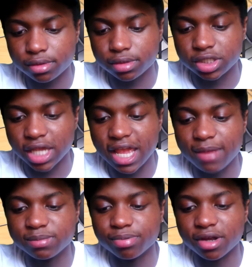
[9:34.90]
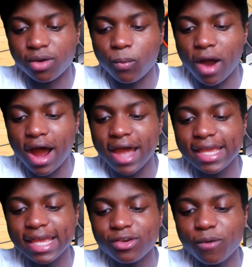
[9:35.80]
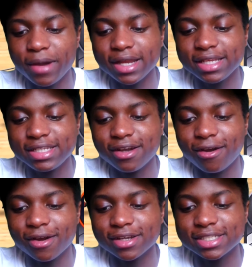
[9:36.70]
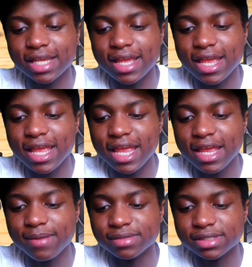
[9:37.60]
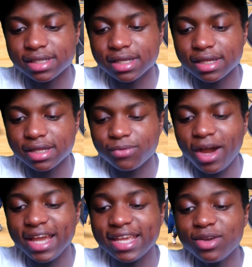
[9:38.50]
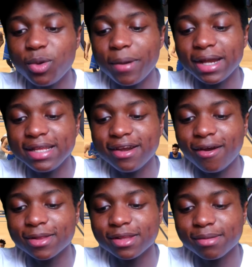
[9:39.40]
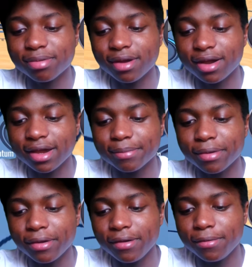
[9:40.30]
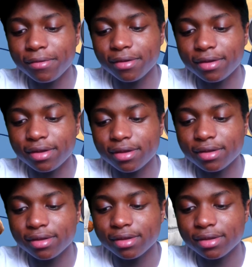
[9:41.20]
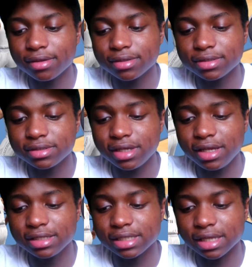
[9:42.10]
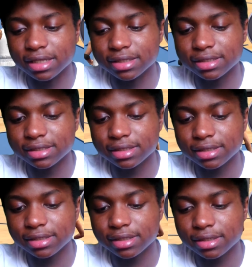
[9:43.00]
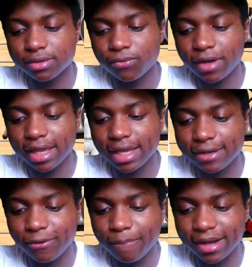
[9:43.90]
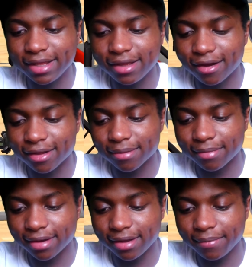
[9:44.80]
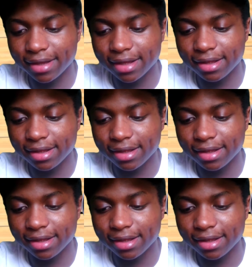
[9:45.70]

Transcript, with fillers: James, bro. Why can't nobody guard James? Why can nobody guard LeBron, bro? Jesus. Why can't nobody guard LeBron, man?